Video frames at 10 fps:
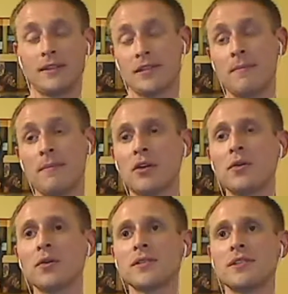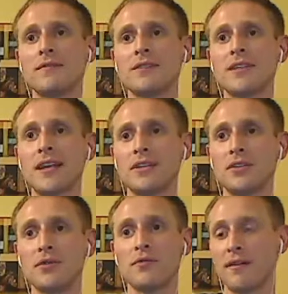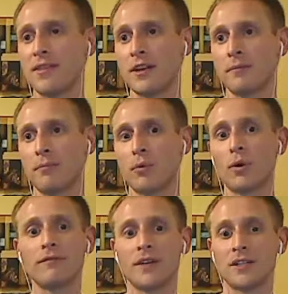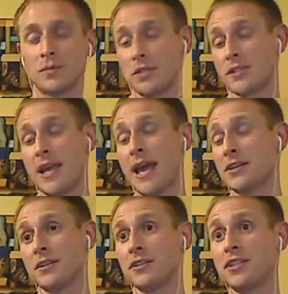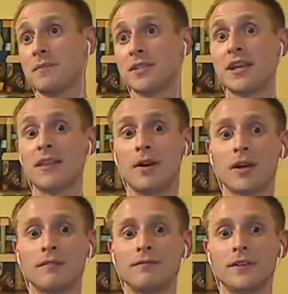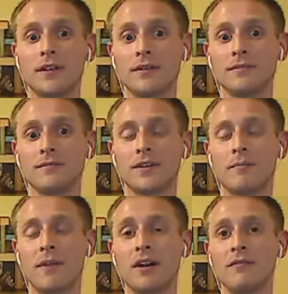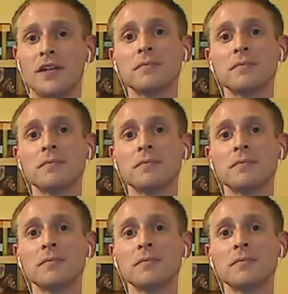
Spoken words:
Kudos to $17.92 for having their port finish, which is actually the cheapest on the market for a barrel finish.